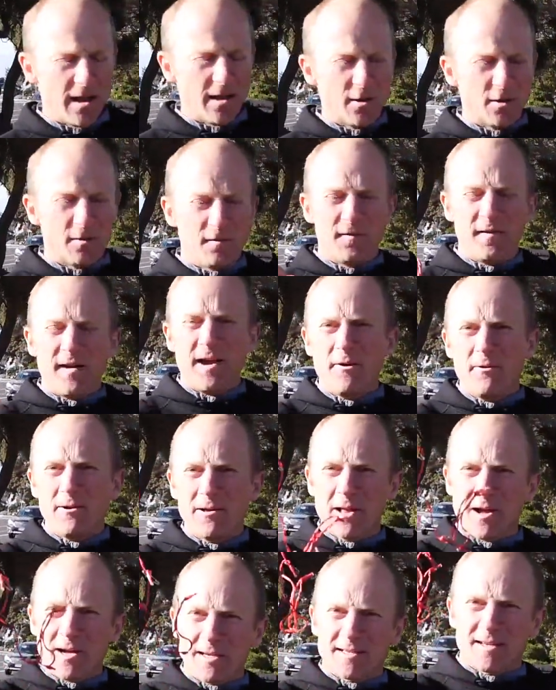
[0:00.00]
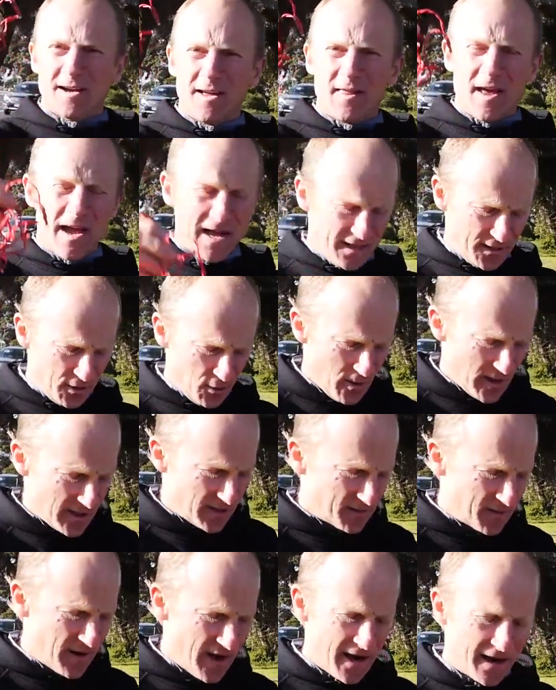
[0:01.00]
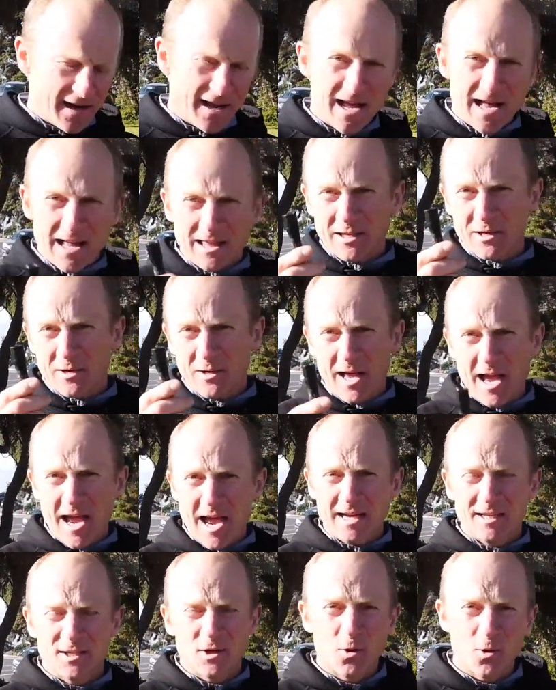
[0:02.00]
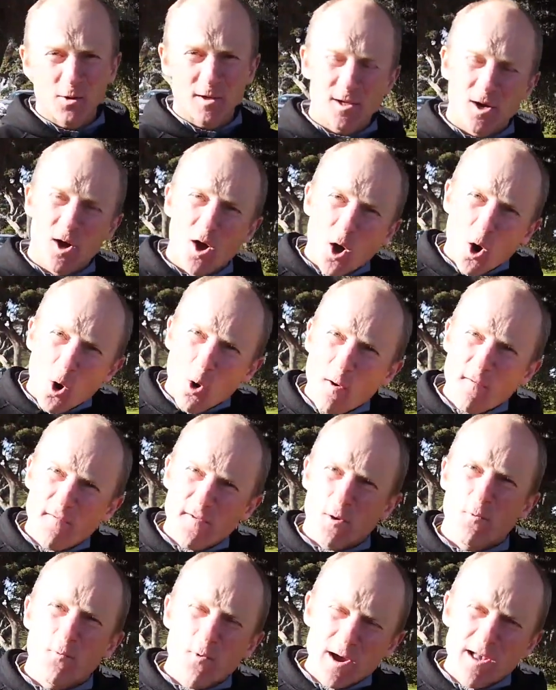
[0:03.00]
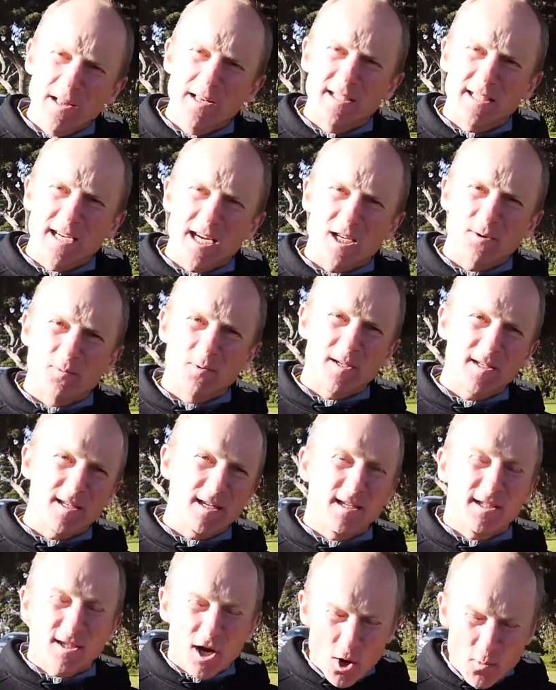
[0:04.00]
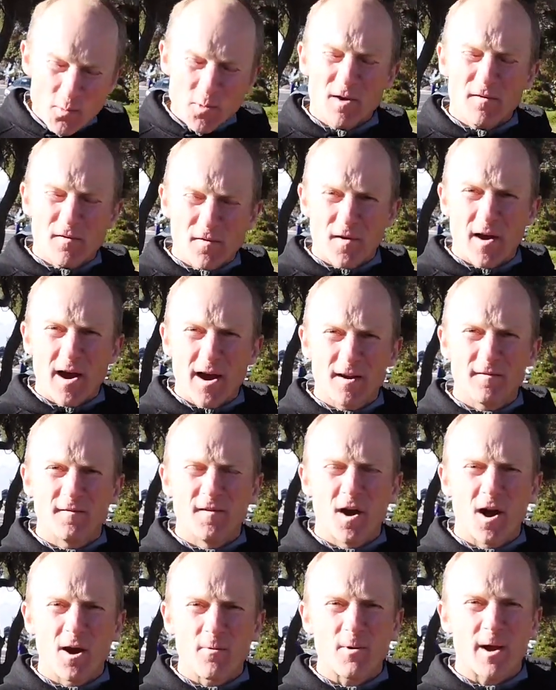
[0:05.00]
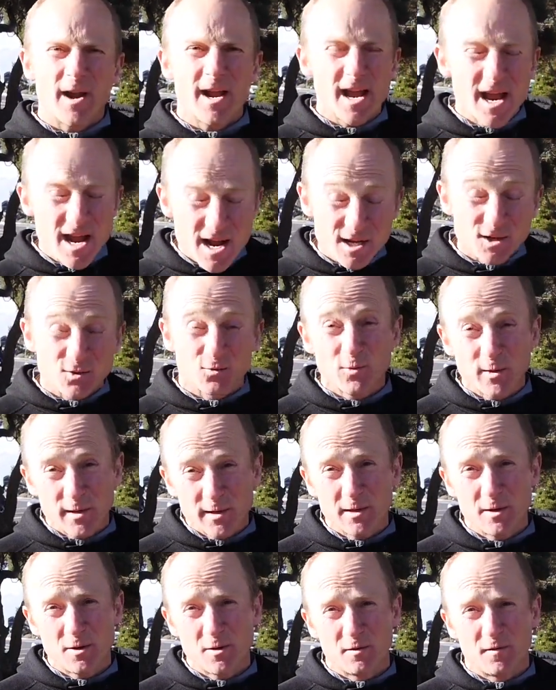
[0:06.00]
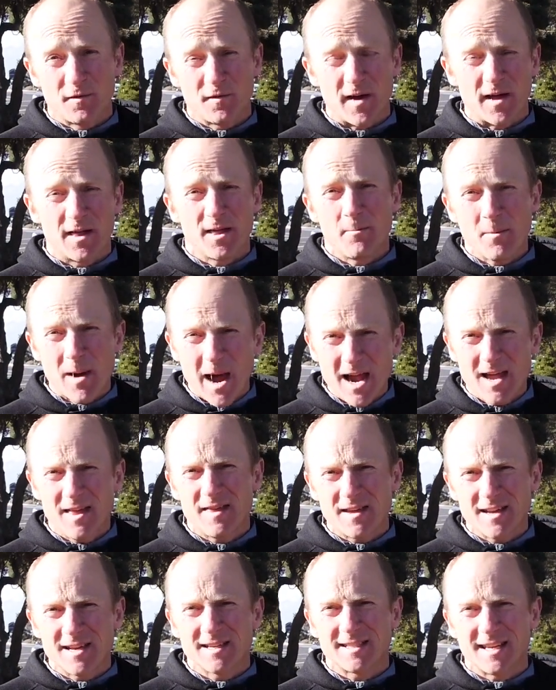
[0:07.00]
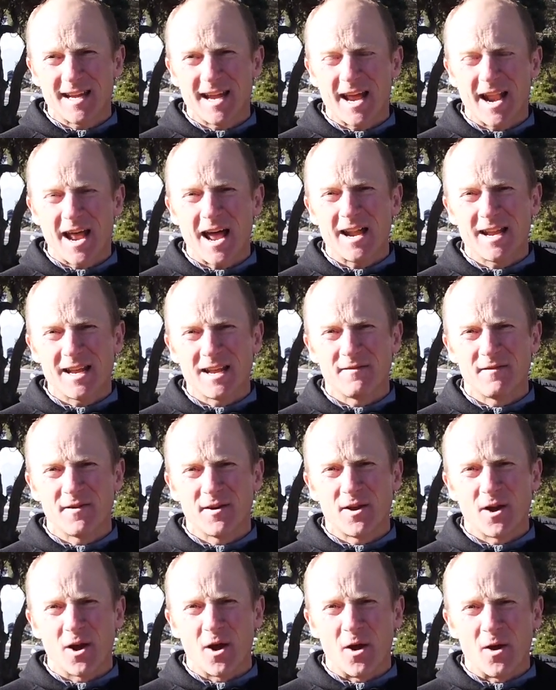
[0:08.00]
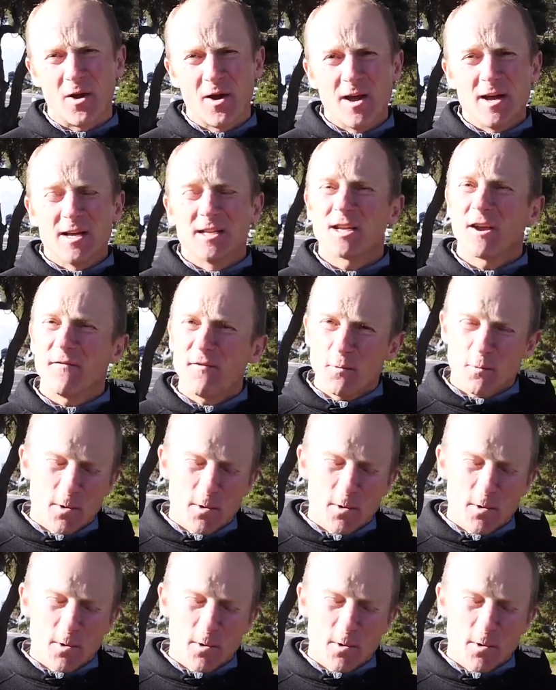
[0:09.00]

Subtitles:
little fairy lights like that, it's always fun, little hand torch, or if you're really desperate, see, don't be afraid of night running, it is really good fun. The main thing is to get out and give it a go. So if you're